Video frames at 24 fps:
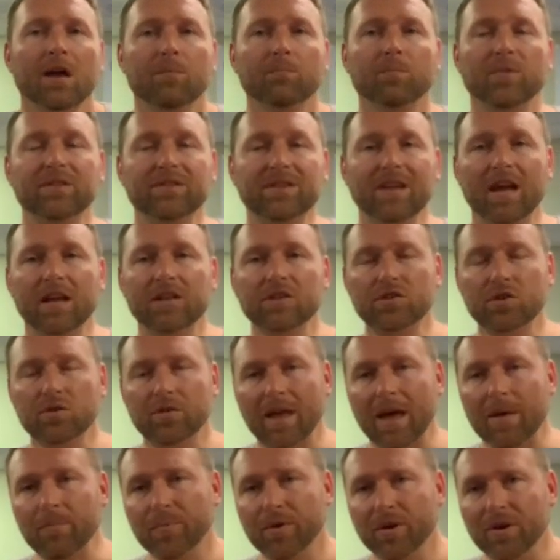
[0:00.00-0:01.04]
But then, so
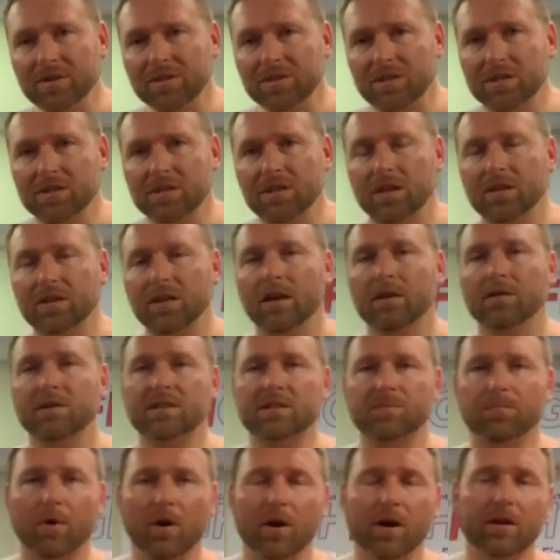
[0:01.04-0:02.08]
that person's in there, he's
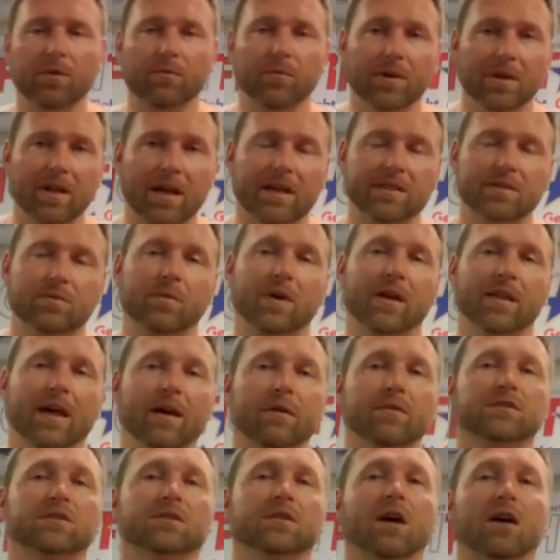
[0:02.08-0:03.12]
sparring, he realizes, wow, that
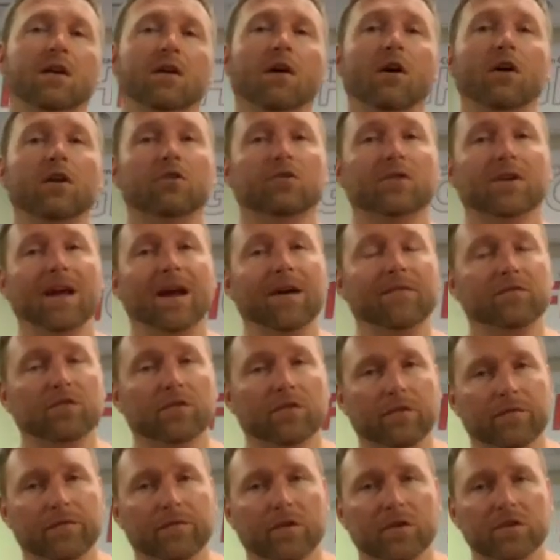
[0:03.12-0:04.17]
was a lot harder. And after
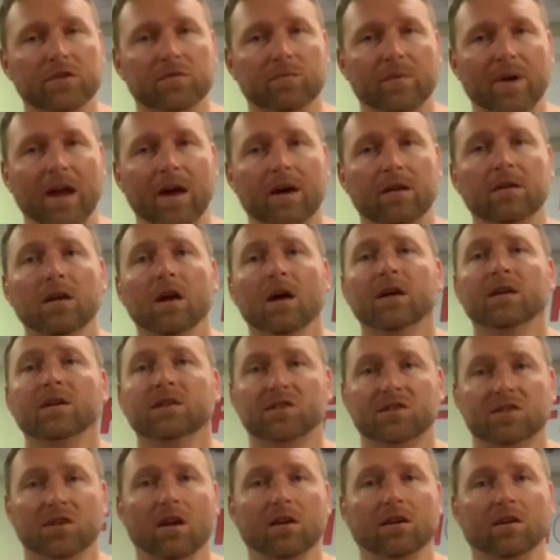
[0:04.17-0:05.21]
the first round,
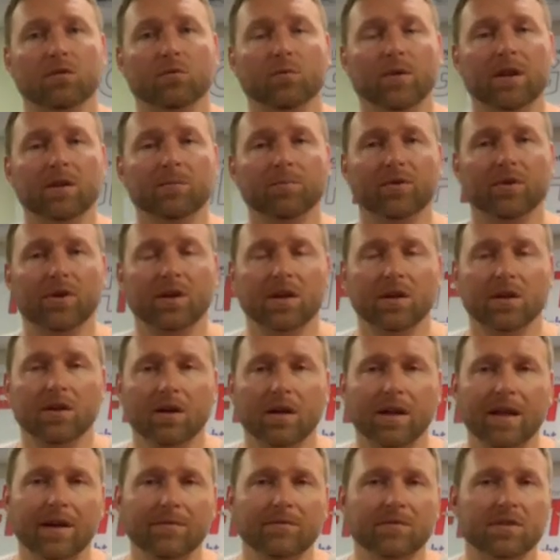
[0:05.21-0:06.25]
sucking wind pretty
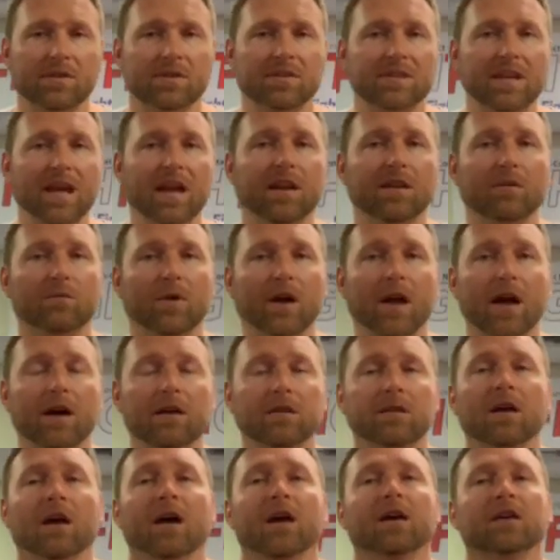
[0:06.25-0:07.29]
good. After the second
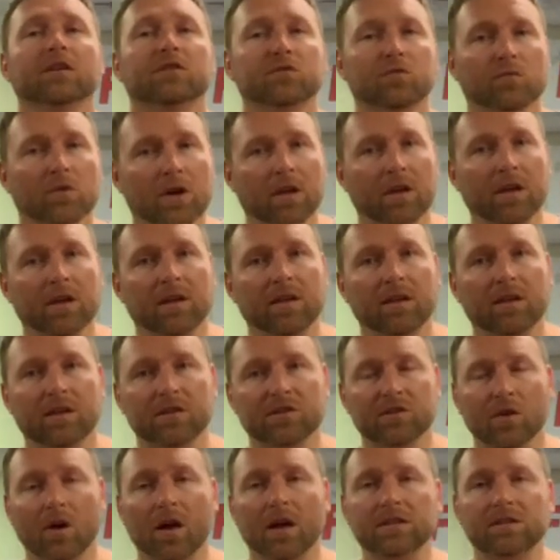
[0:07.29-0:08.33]
round, he's really
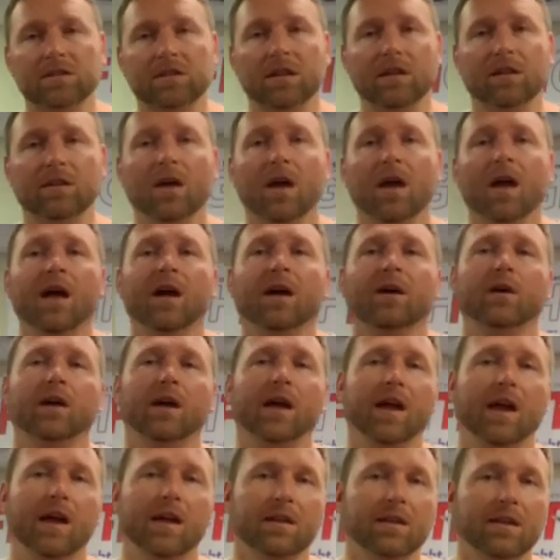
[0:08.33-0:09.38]
exhausted.
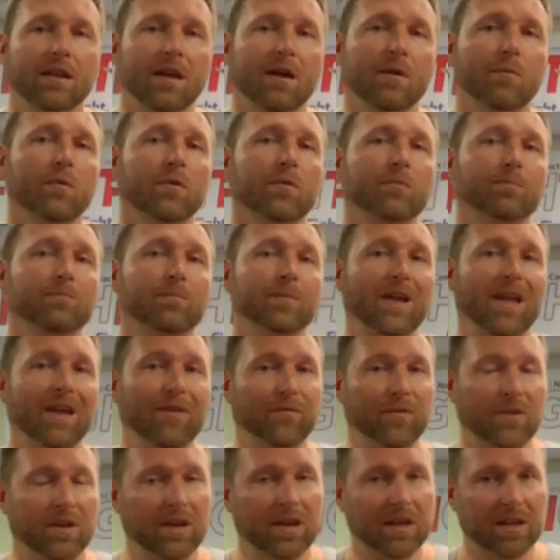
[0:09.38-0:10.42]
And if
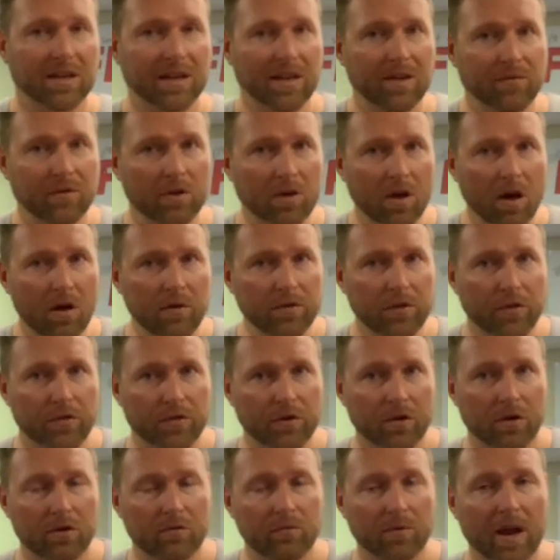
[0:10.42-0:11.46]
he can even go the
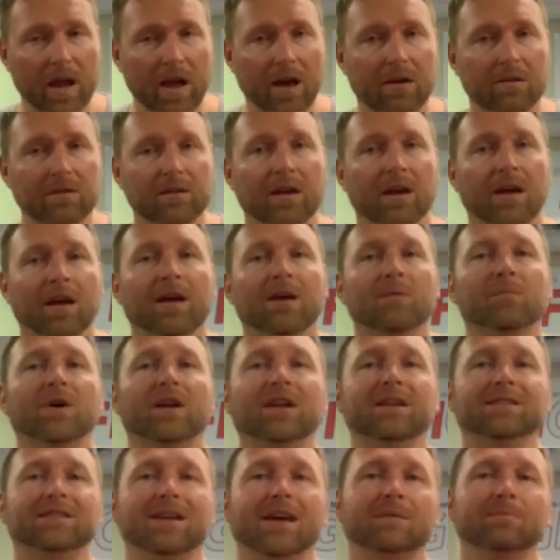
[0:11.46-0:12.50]
third round, by
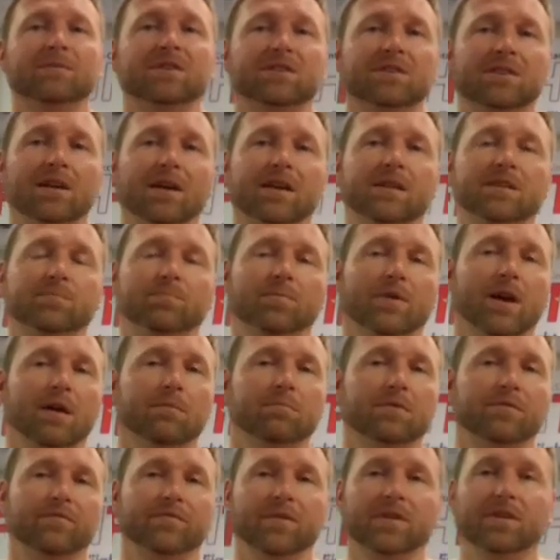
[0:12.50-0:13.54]
the time he's done, he's
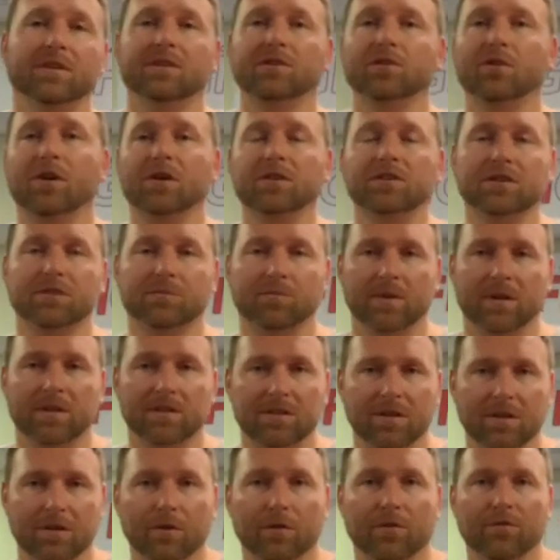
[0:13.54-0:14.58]
probably feeling nauseous, wants
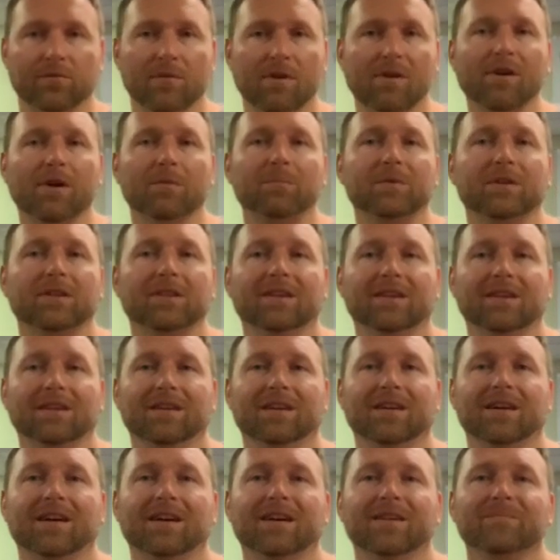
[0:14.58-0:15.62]
to go throw up in
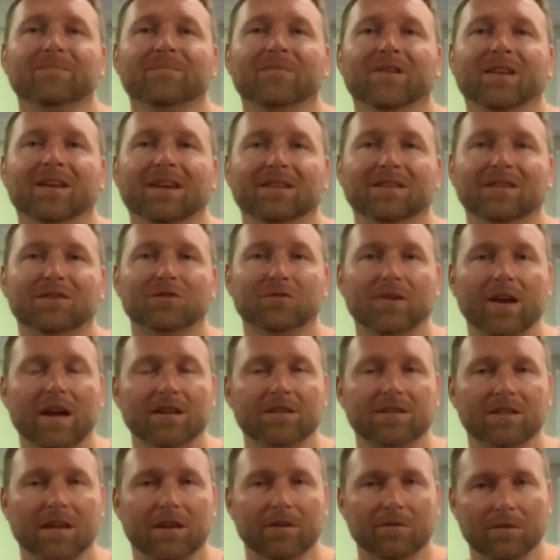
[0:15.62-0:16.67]
the
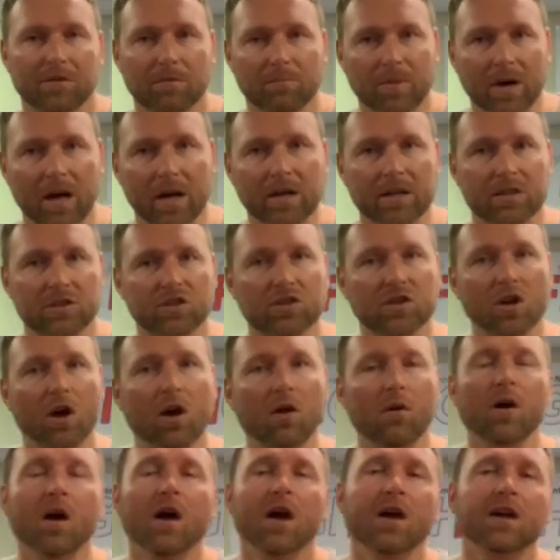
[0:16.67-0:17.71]
trash can or the bucket.
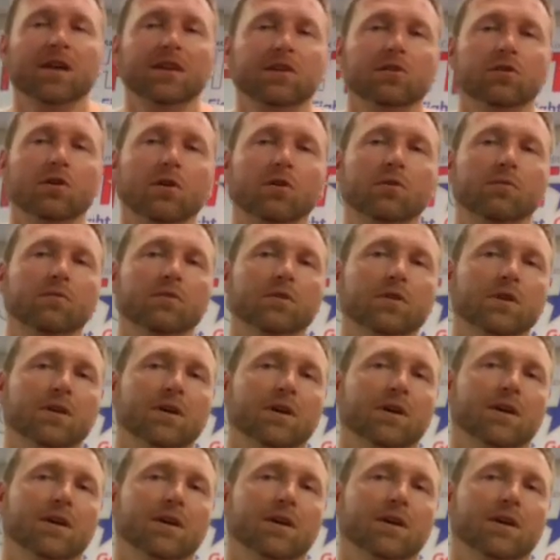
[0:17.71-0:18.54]
So, you know,